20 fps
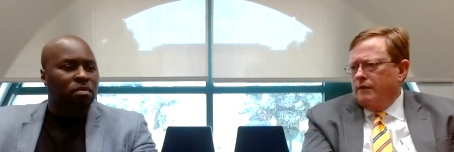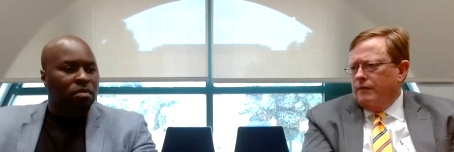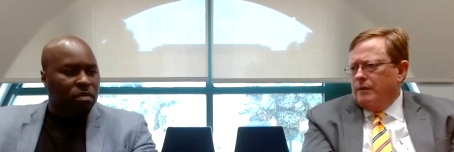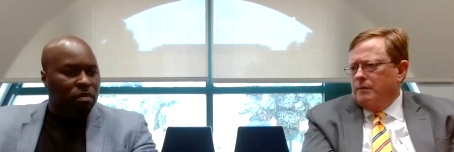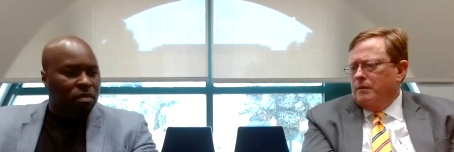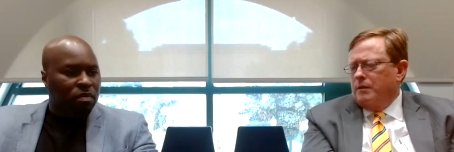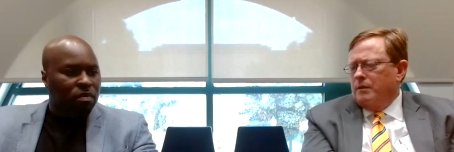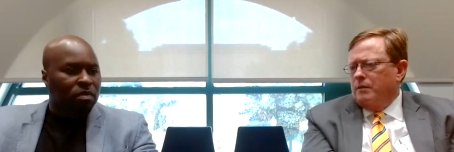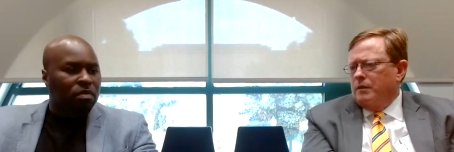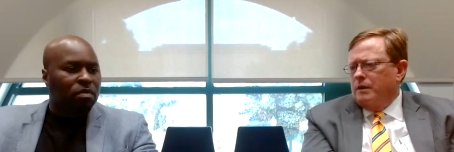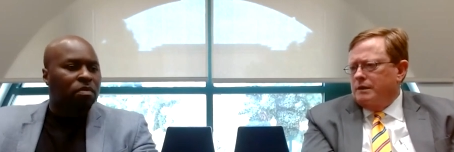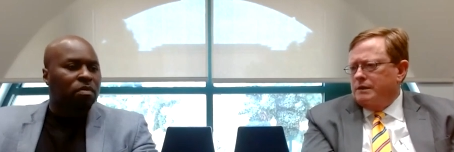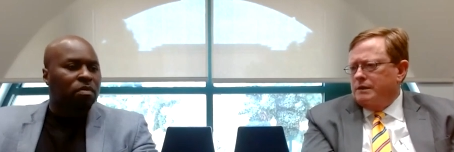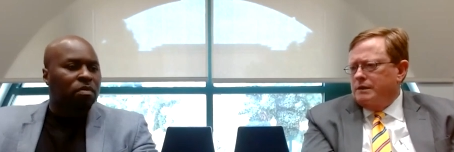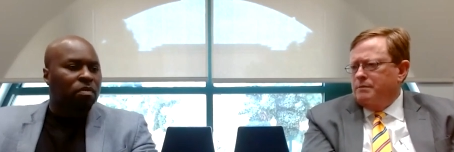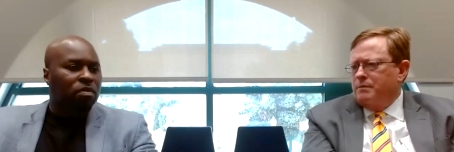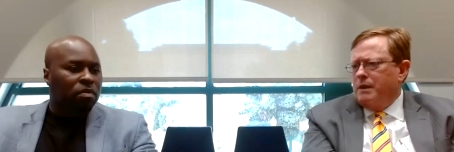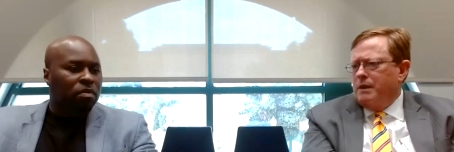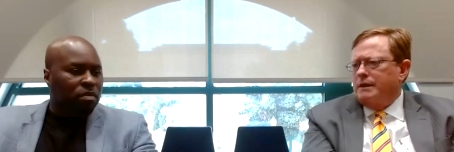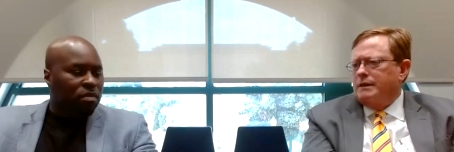Speaker 1: I mean, I would
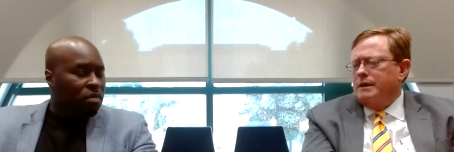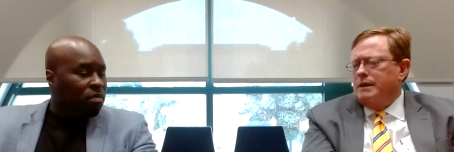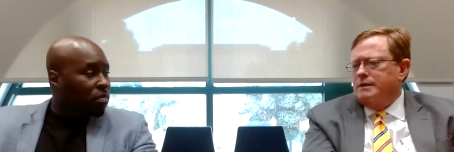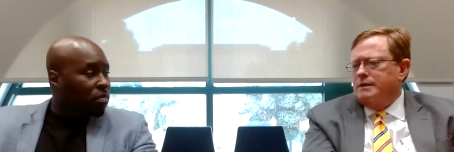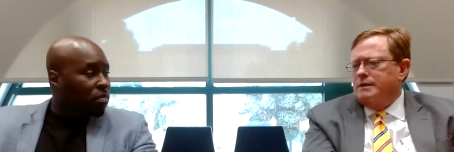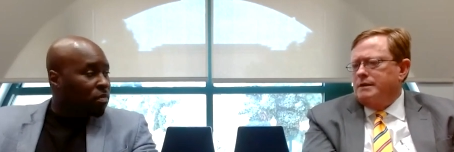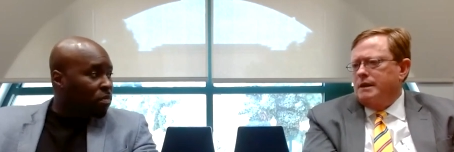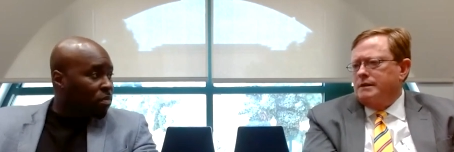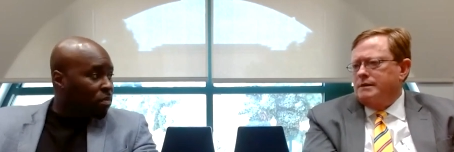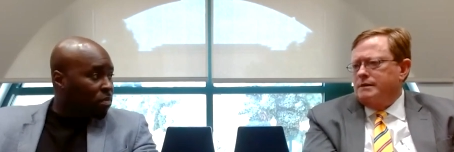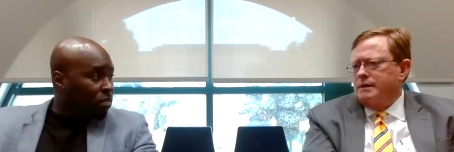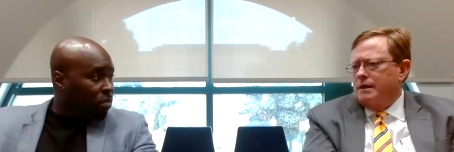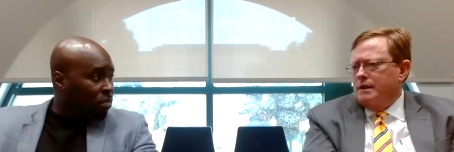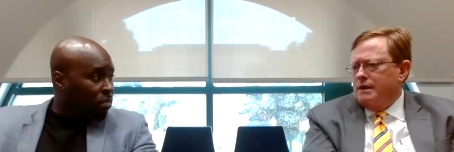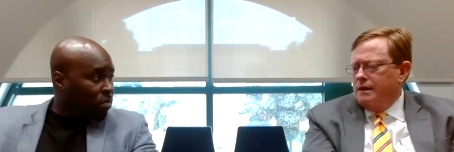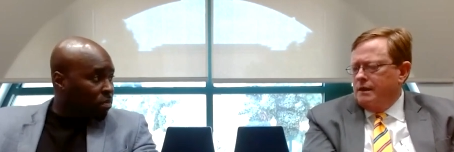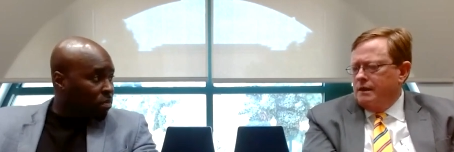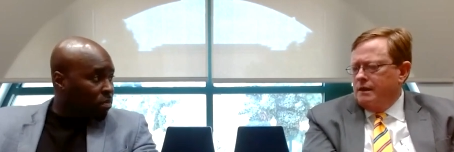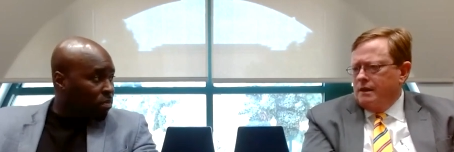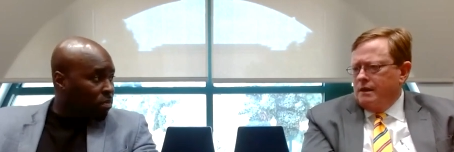expect that
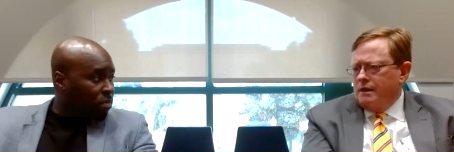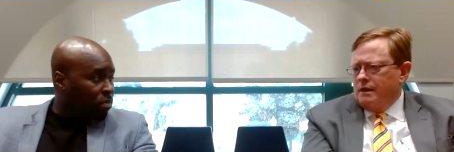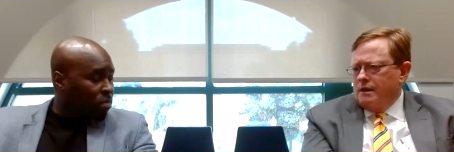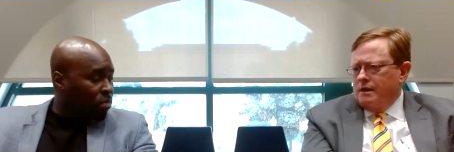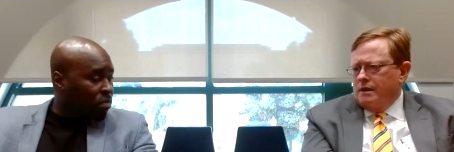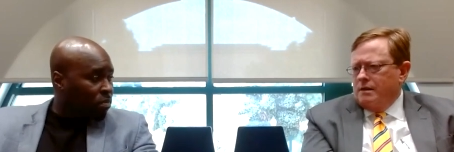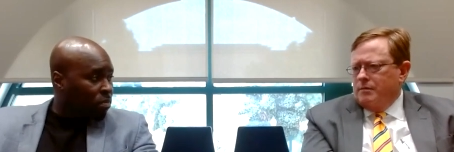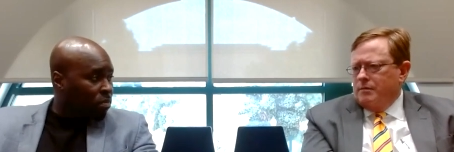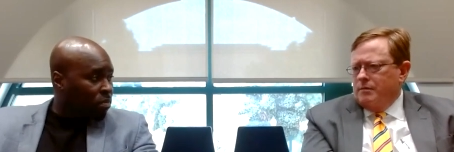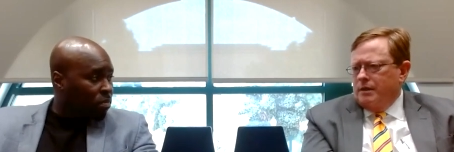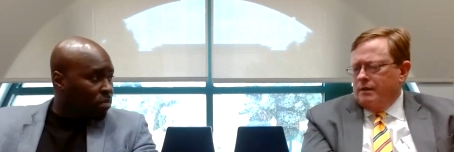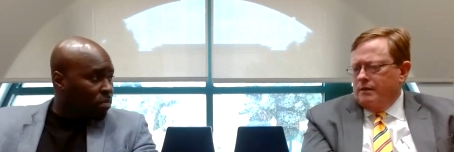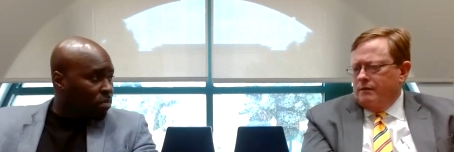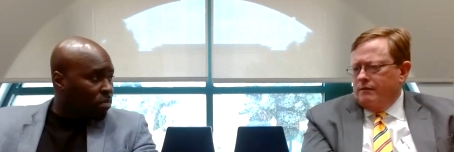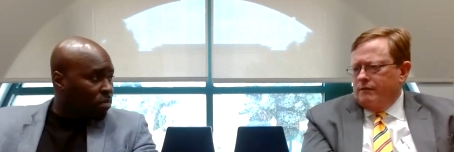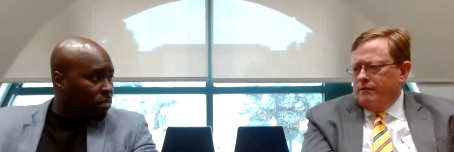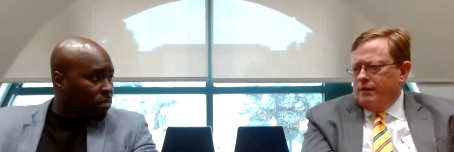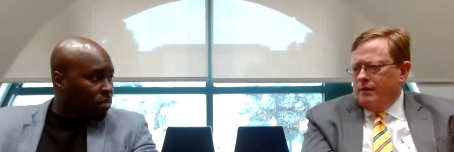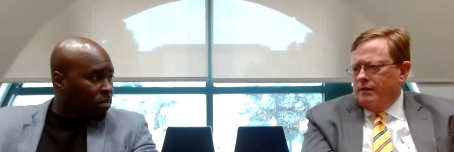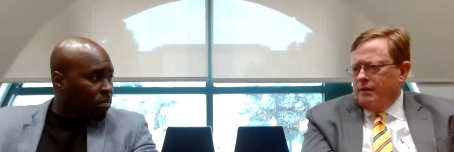TSA being a
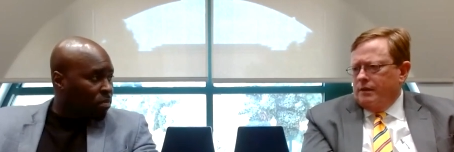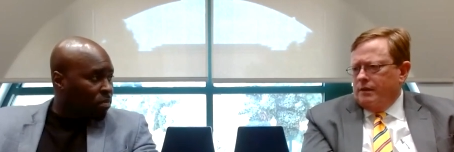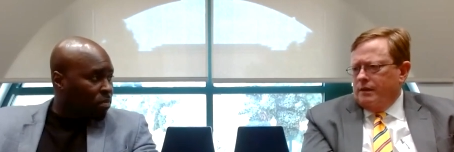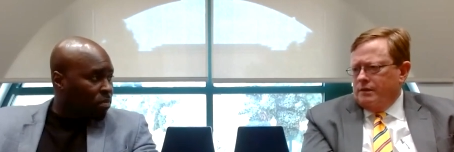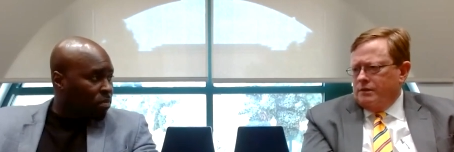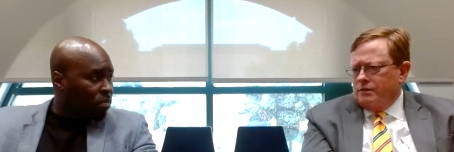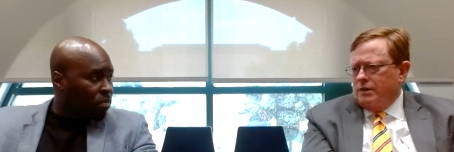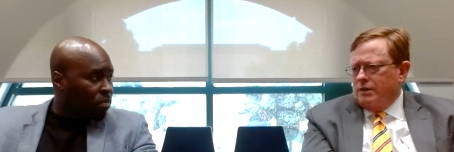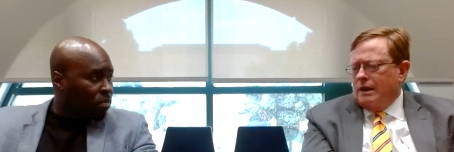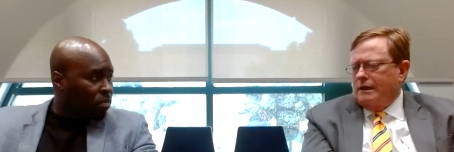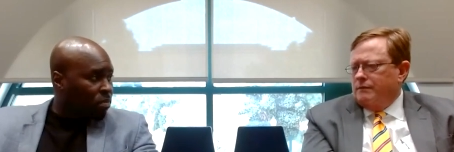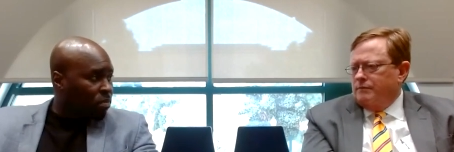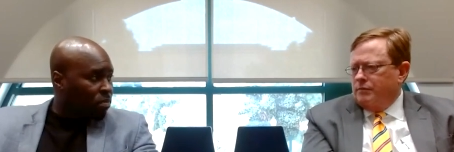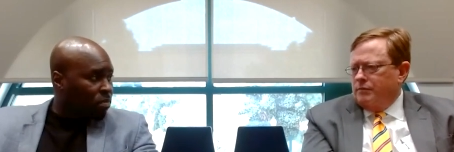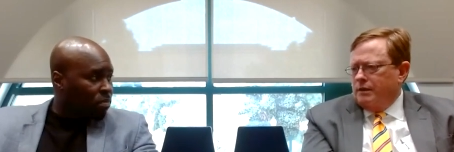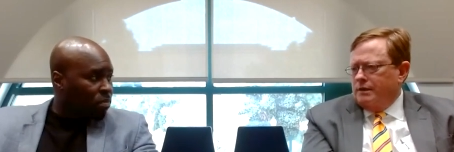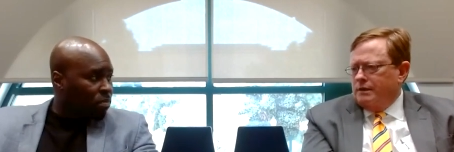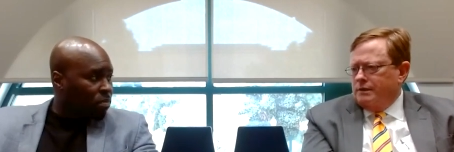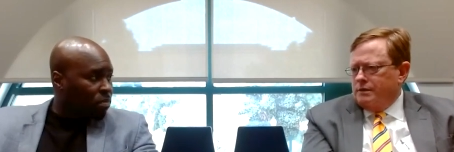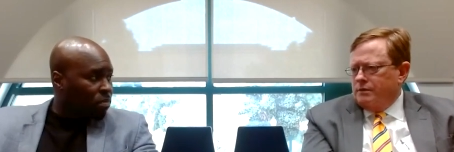very attractive
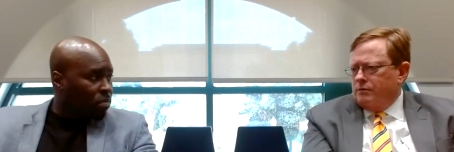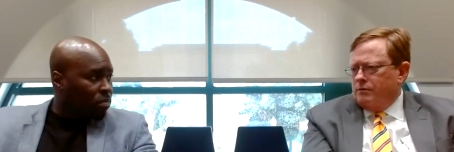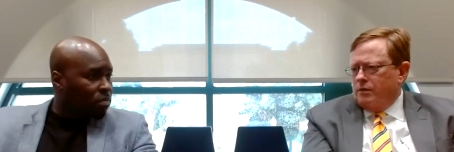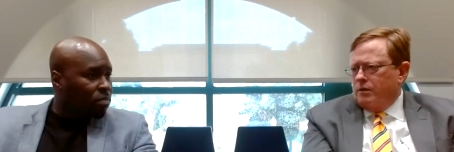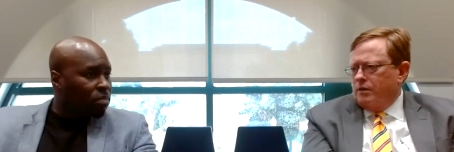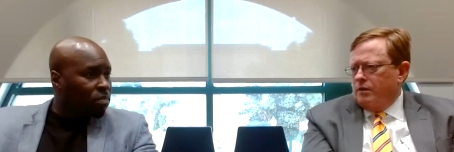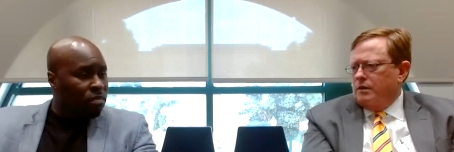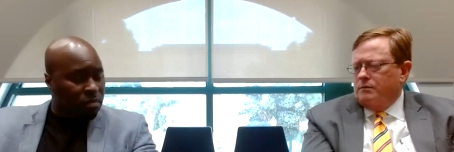place to work.